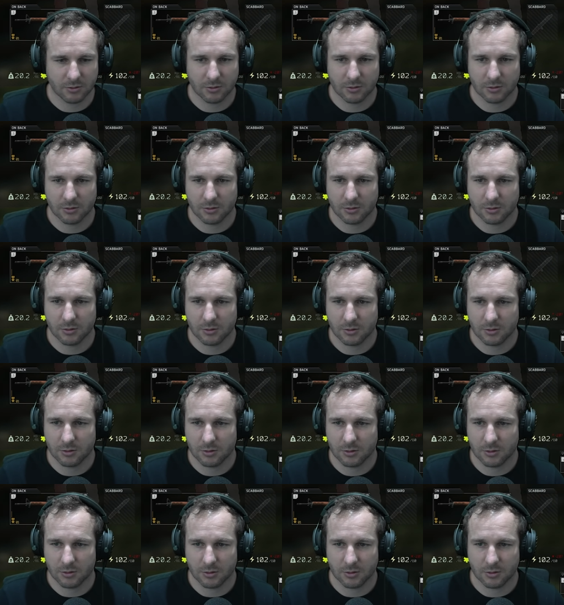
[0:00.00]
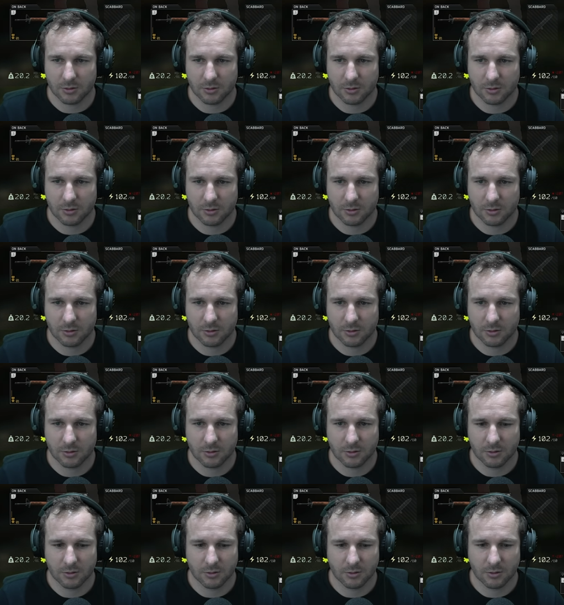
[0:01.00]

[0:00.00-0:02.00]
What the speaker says: Nothing is said.